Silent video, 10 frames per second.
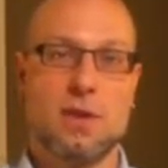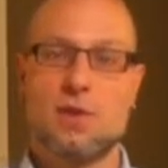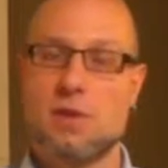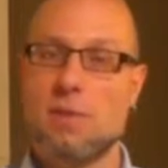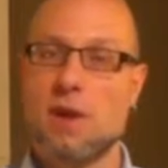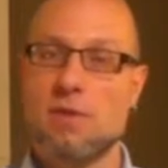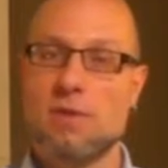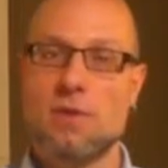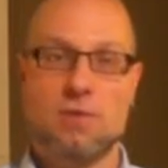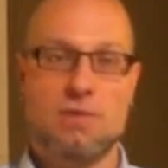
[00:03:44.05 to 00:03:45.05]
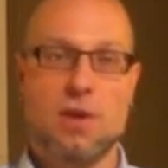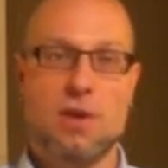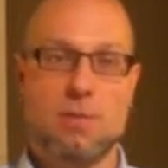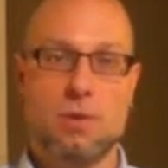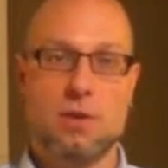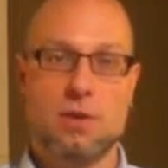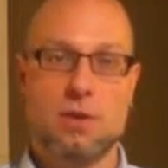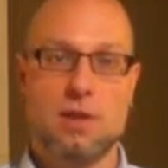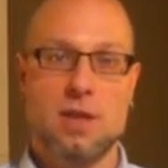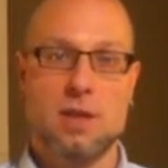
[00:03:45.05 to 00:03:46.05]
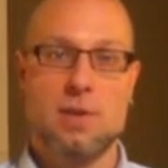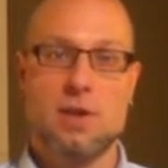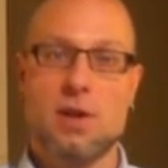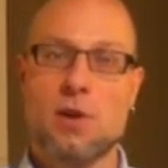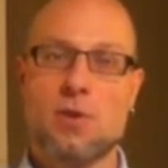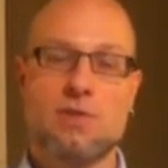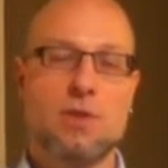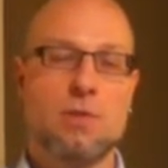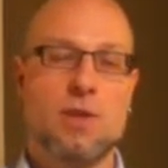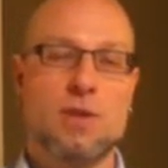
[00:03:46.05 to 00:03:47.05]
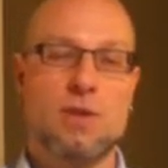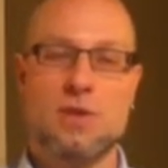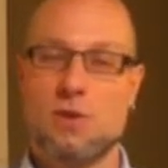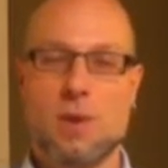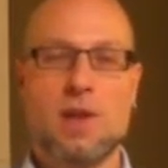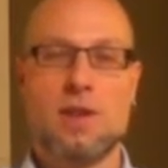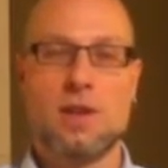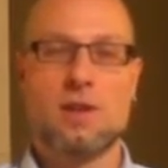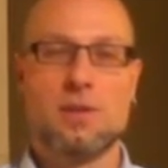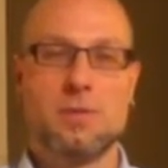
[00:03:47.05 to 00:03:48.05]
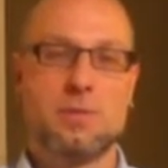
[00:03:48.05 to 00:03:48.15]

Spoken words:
So the microphone is very important, but not always for the reasons that you might think.